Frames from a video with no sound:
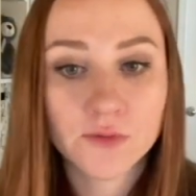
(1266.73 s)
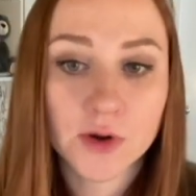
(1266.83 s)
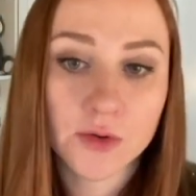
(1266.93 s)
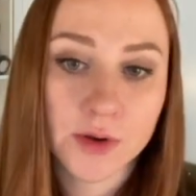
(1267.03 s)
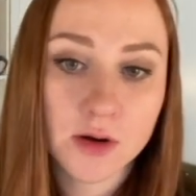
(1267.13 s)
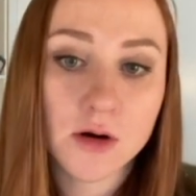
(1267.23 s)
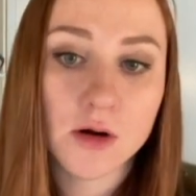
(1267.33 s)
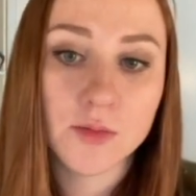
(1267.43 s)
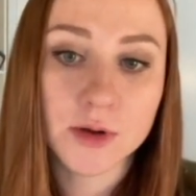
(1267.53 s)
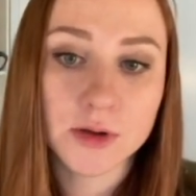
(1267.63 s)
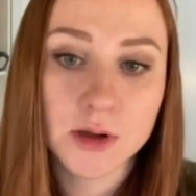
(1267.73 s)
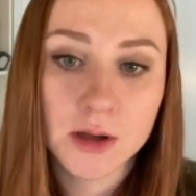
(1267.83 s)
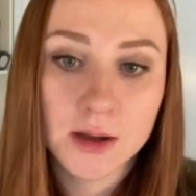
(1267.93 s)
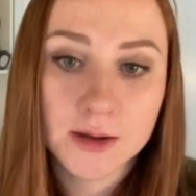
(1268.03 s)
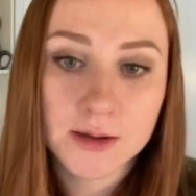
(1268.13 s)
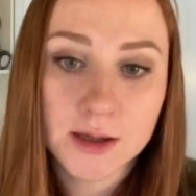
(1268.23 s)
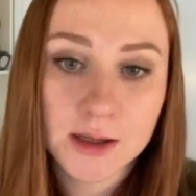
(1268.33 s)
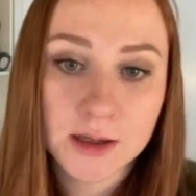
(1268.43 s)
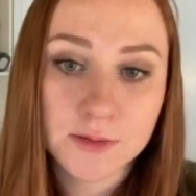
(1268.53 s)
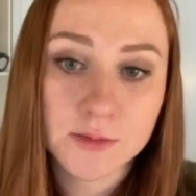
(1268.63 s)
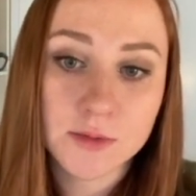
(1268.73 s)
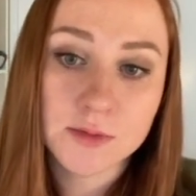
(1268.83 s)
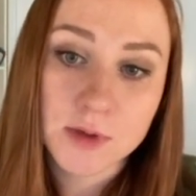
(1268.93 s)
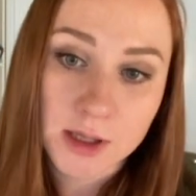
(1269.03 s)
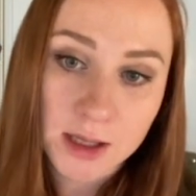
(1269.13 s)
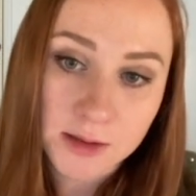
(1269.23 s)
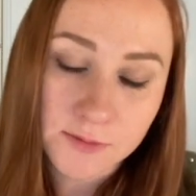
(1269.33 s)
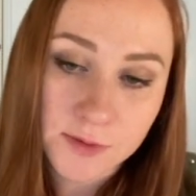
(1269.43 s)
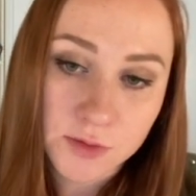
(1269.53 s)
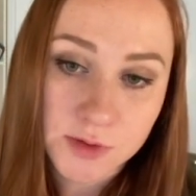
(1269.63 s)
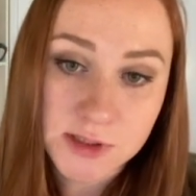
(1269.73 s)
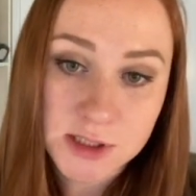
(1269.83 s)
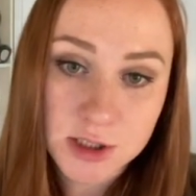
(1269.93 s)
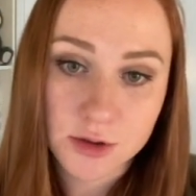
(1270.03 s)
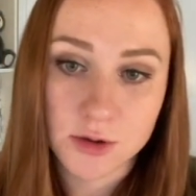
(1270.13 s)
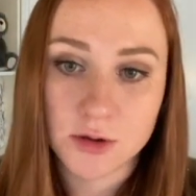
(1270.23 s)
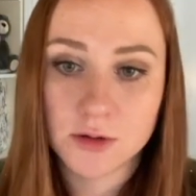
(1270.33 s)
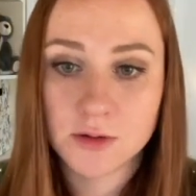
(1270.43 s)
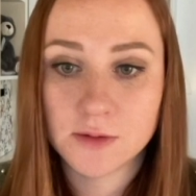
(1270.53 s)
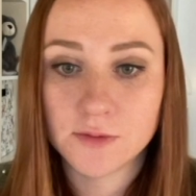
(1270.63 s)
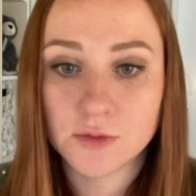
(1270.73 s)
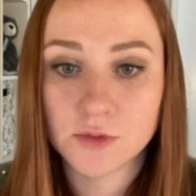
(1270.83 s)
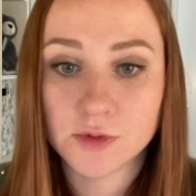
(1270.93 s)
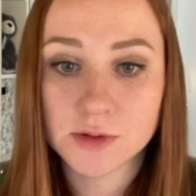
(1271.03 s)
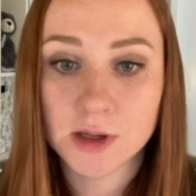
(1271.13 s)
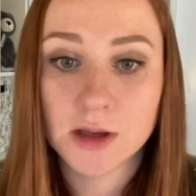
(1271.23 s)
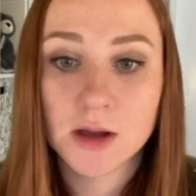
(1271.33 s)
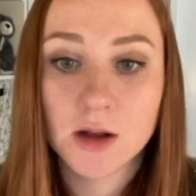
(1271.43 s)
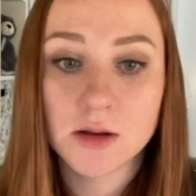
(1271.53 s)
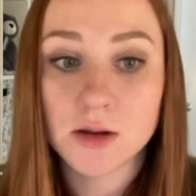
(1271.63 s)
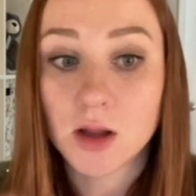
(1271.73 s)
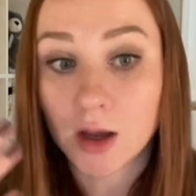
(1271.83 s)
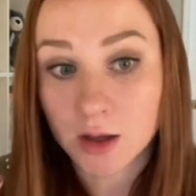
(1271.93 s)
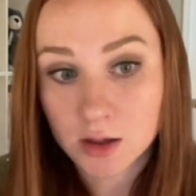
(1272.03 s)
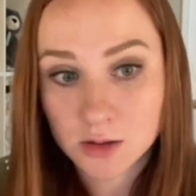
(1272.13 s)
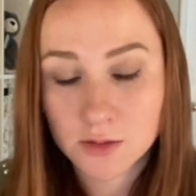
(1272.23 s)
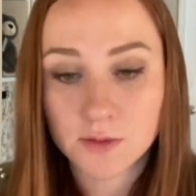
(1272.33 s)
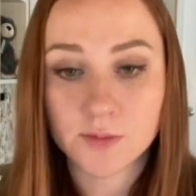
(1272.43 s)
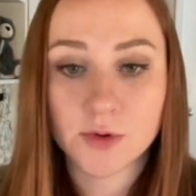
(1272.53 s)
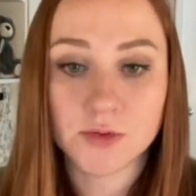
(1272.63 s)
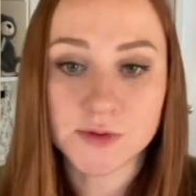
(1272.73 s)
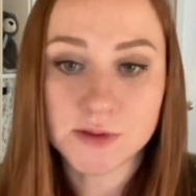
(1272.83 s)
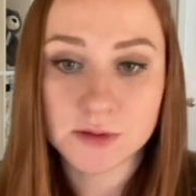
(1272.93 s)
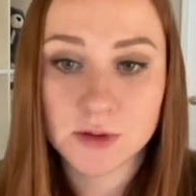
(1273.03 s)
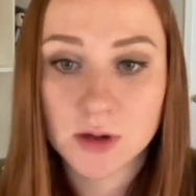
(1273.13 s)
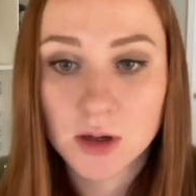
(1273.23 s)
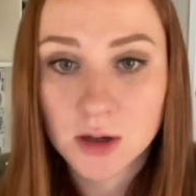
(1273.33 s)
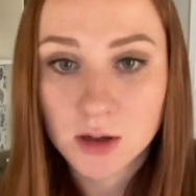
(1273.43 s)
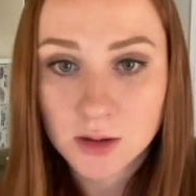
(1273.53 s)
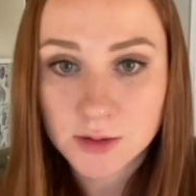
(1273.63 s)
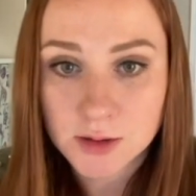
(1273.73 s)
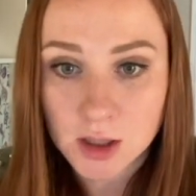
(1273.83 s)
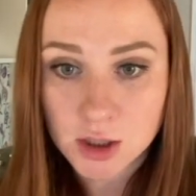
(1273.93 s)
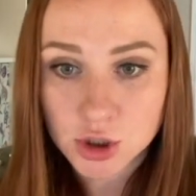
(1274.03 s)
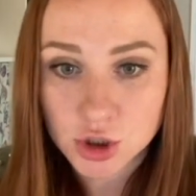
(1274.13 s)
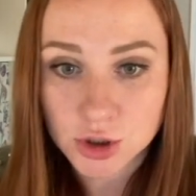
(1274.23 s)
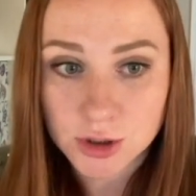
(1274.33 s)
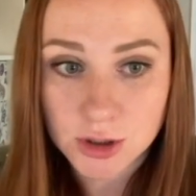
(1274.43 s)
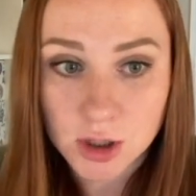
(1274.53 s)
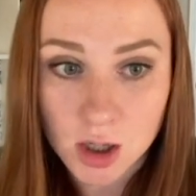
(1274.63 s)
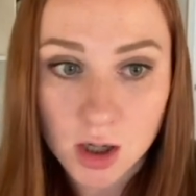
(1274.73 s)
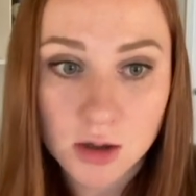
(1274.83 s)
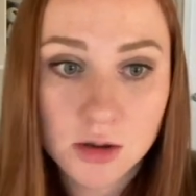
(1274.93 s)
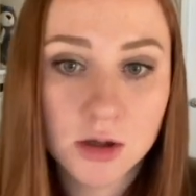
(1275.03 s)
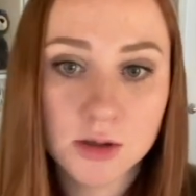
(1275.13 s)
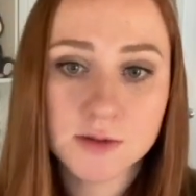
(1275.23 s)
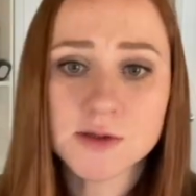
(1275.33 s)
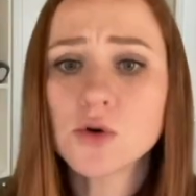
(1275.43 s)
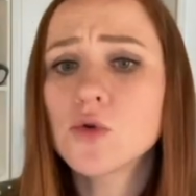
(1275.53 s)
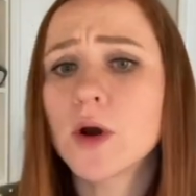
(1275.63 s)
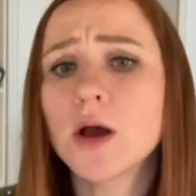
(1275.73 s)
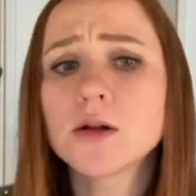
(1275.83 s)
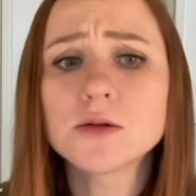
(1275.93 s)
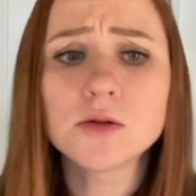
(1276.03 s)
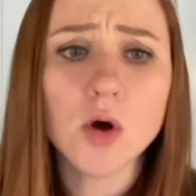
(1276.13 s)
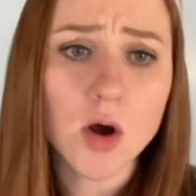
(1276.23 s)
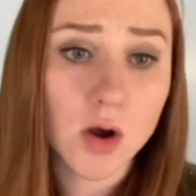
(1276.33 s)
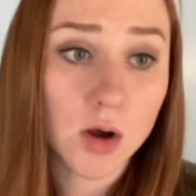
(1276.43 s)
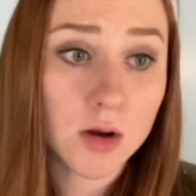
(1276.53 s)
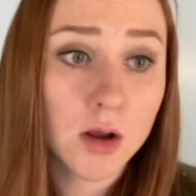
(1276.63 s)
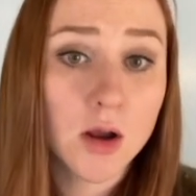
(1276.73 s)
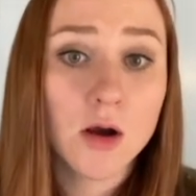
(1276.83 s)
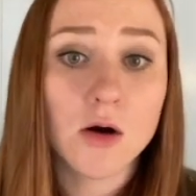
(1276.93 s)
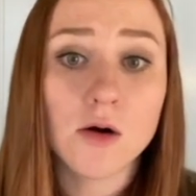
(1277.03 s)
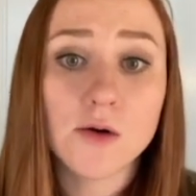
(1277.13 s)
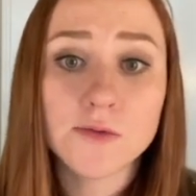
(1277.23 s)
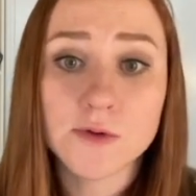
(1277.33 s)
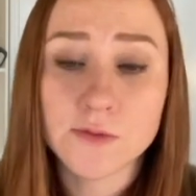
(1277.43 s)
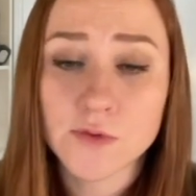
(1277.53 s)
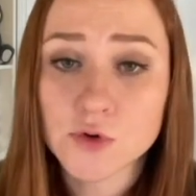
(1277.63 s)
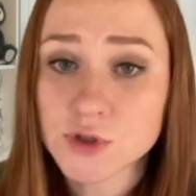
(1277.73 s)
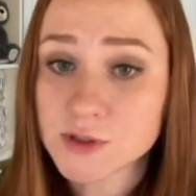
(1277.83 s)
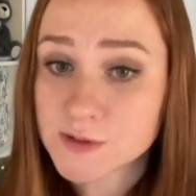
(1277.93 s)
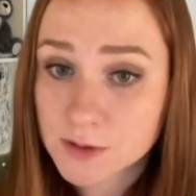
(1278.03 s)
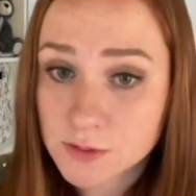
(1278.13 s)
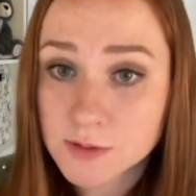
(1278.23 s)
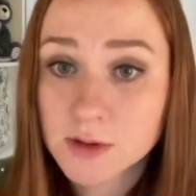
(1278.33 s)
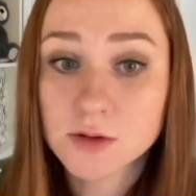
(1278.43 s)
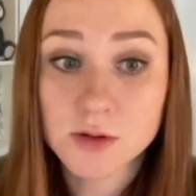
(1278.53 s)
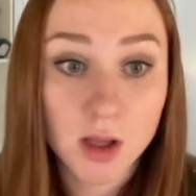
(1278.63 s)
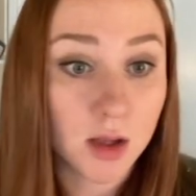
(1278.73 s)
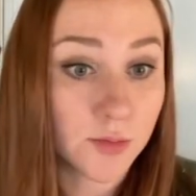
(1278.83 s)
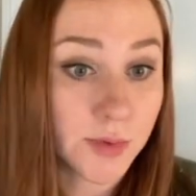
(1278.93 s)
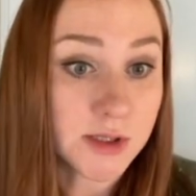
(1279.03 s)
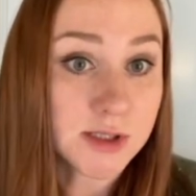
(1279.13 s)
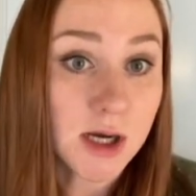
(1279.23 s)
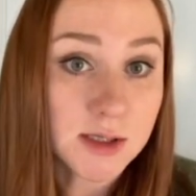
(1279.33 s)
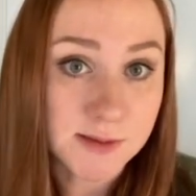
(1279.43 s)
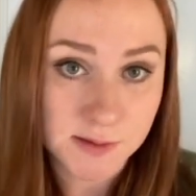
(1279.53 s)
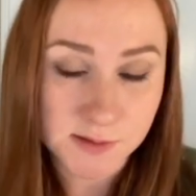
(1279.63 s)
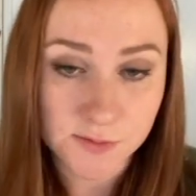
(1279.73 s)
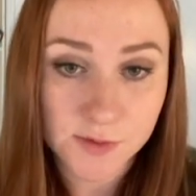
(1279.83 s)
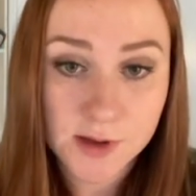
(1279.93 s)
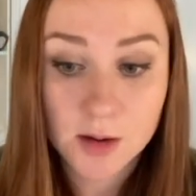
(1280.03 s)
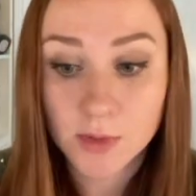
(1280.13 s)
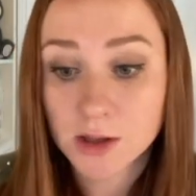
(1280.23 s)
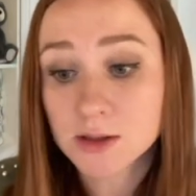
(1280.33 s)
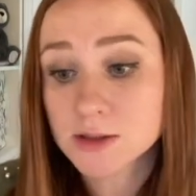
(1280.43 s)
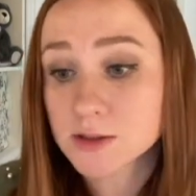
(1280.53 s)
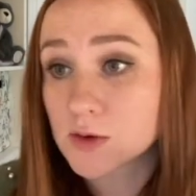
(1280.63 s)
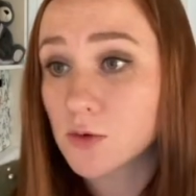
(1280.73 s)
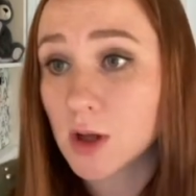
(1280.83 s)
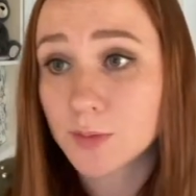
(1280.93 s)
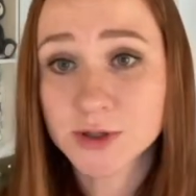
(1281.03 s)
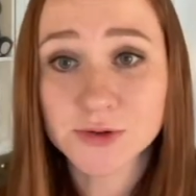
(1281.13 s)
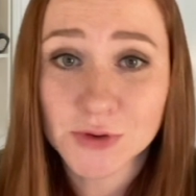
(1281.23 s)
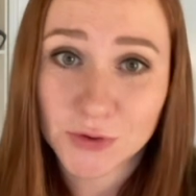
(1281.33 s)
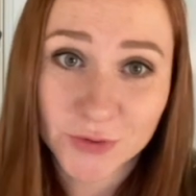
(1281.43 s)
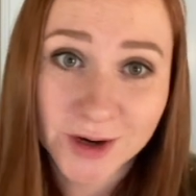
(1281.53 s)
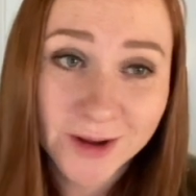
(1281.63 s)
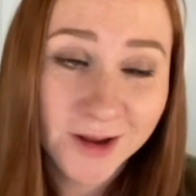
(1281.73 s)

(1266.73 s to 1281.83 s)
Very common name. Again, very dear if you really like the person. Dashenka. So a lot of versions. There literally can be dozens of them, and it's all up to your